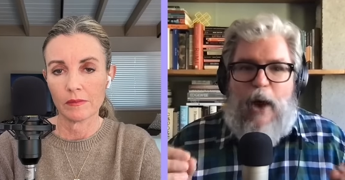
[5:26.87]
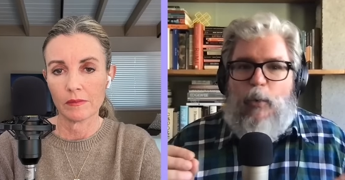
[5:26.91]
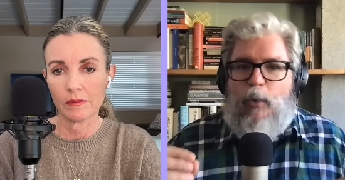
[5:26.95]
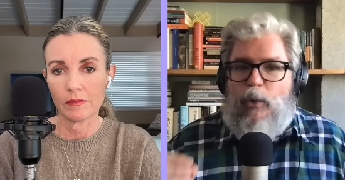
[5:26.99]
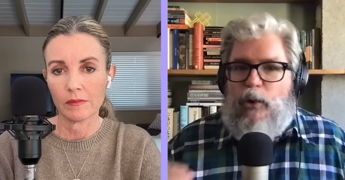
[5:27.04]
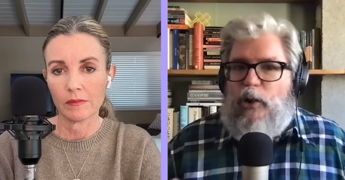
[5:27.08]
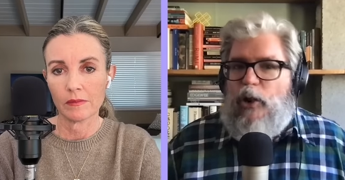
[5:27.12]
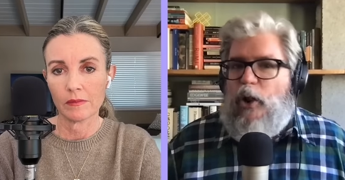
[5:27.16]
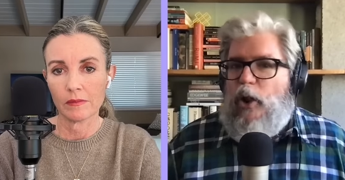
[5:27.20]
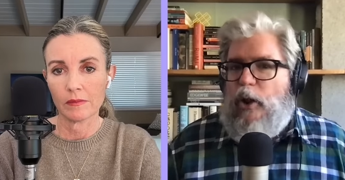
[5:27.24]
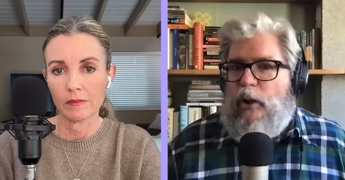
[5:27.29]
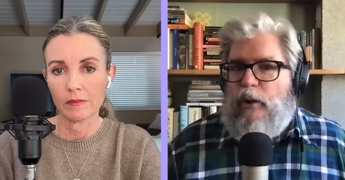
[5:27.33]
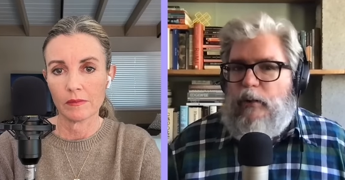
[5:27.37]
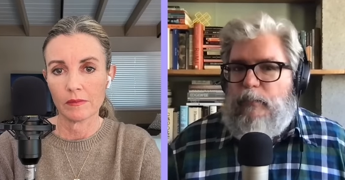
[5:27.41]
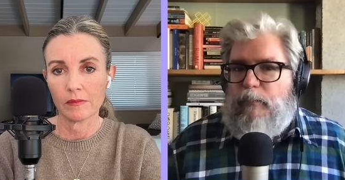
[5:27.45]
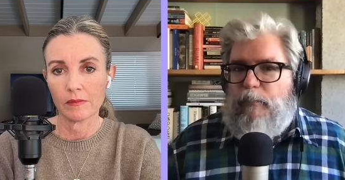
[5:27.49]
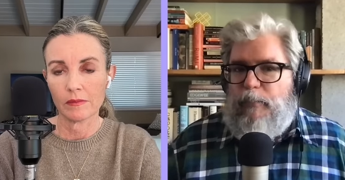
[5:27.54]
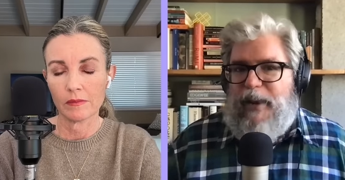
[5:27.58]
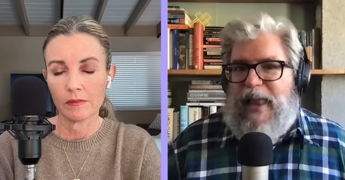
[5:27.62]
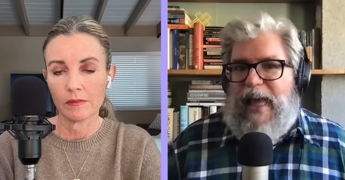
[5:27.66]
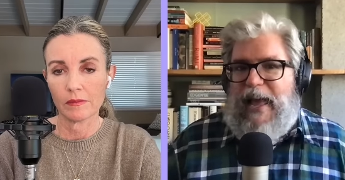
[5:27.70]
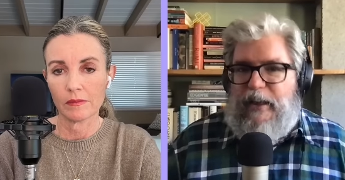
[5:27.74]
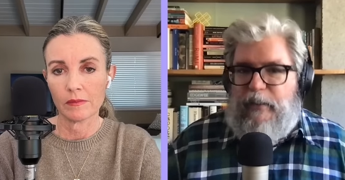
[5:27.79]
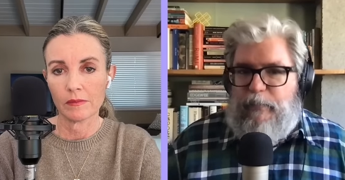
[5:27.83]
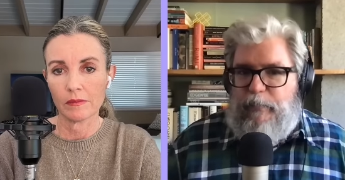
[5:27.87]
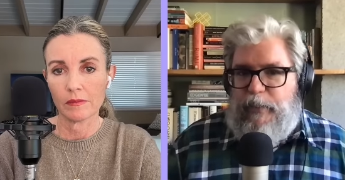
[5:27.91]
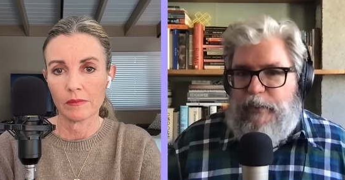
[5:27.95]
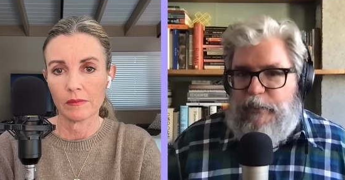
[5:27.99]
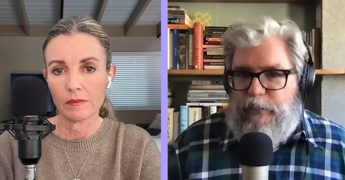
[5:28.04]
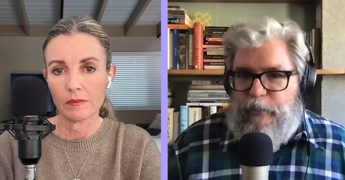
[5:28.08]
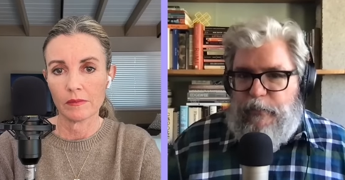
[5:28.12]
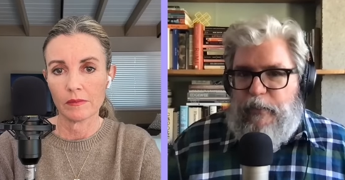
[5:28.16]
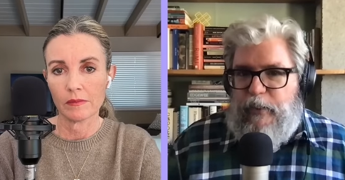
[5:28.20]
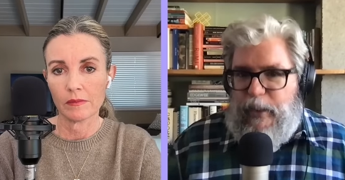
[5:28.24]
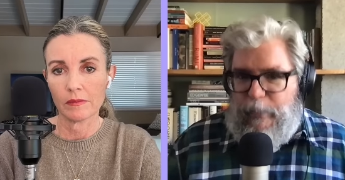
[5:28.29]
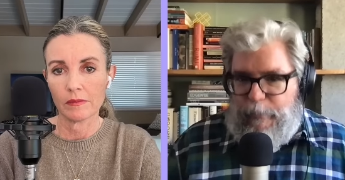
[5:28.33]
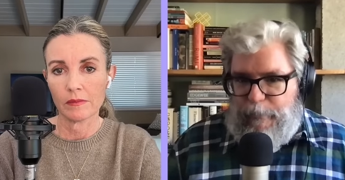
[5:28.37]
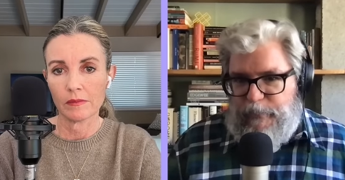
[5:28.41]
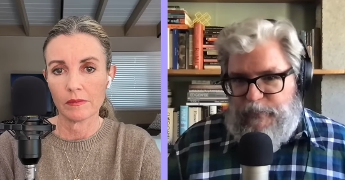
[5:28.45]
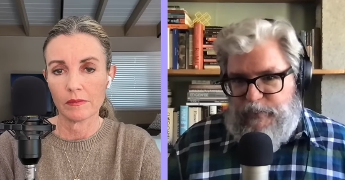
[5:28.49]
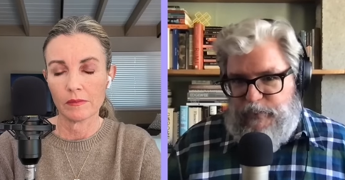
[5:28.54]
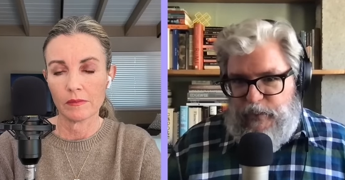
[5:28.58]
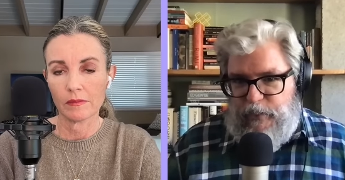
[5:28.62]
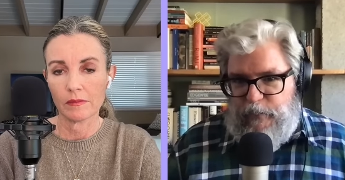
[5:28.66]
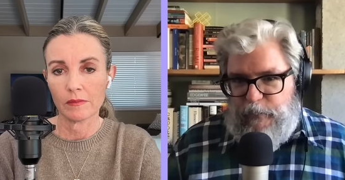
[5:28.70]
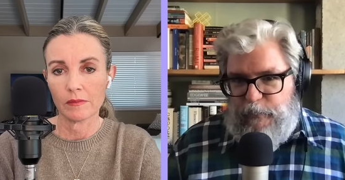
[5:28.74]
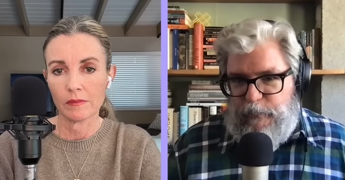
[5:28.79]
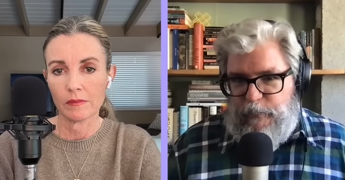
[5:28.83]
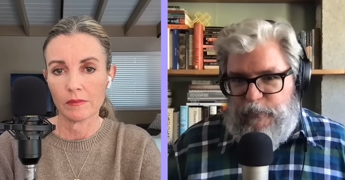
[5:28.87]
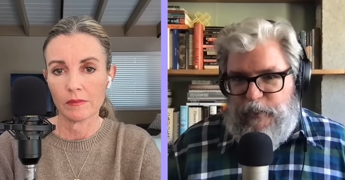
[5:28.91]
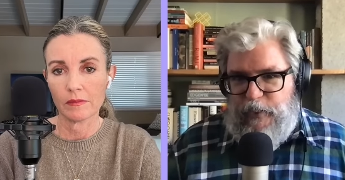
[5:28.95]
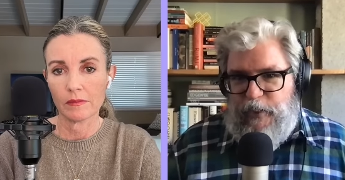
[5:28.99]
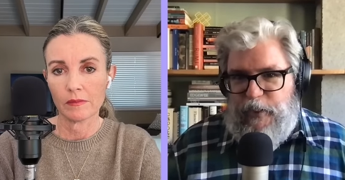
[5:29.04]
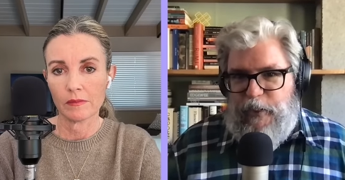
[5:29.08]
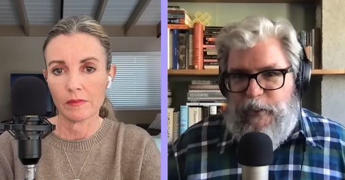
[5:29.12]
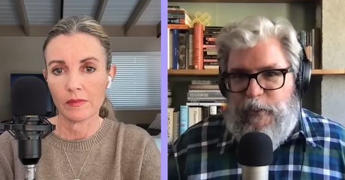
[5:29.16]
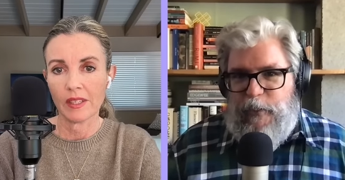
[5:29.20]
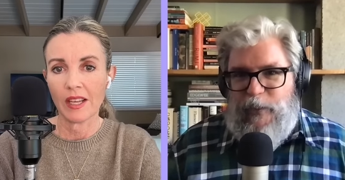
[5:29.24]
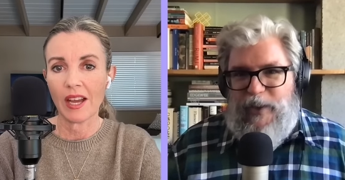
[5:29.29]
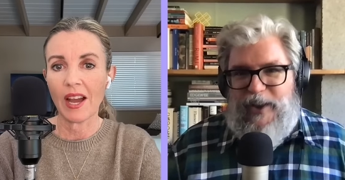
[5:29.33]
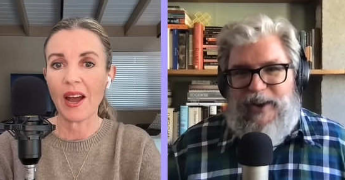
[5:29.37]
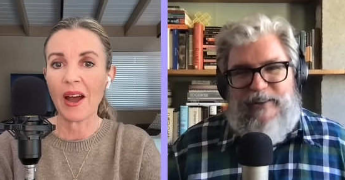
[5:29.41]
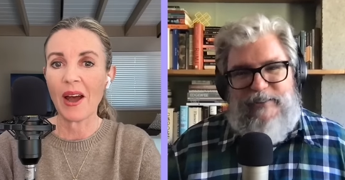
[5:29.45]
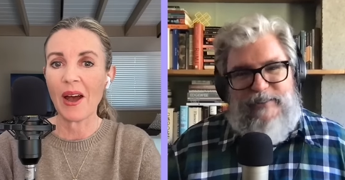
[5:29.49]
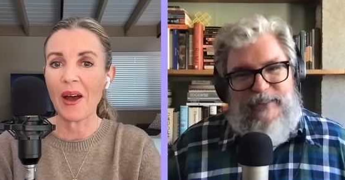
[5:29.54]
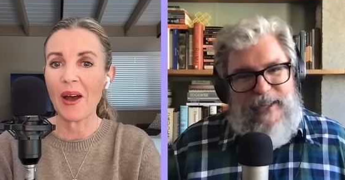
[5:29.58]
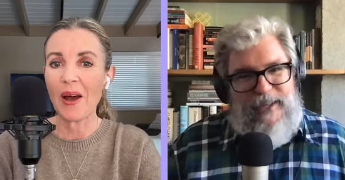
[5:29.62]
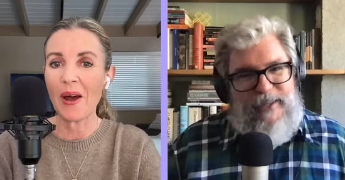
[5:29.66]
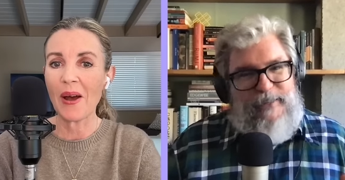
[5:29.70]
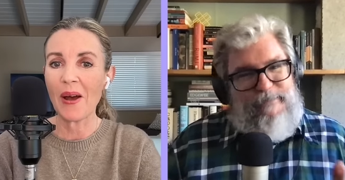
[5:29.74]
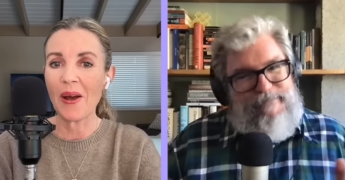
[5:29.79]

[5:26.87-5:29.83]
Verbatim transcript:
Speaker 1: hour long Black Mirror episode, you know? And oh. I was like,